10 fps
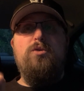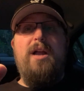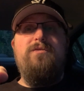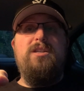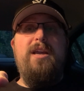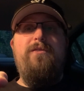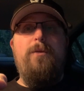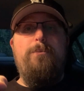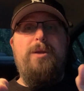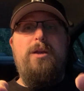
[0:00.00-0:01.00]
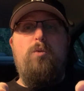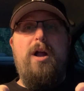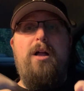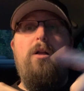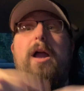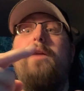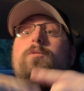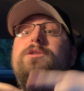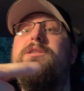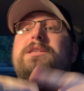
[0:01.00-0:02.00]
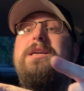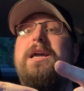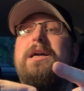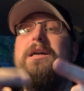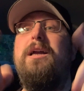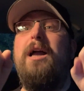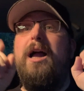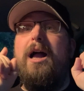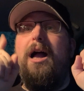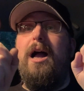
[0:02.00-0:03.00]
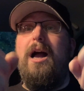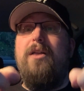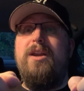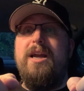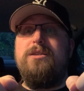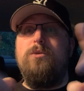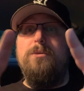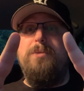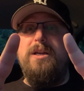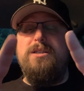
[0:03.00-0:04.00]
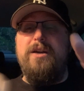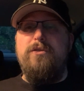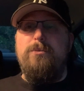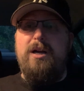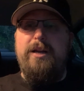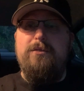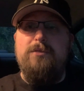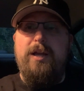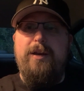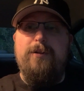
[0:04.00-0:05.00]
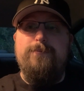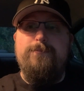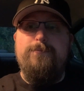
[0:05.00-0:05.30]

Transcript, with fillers: drive safe, be well, and we'll see you on the next one. Peace, everybody. Later.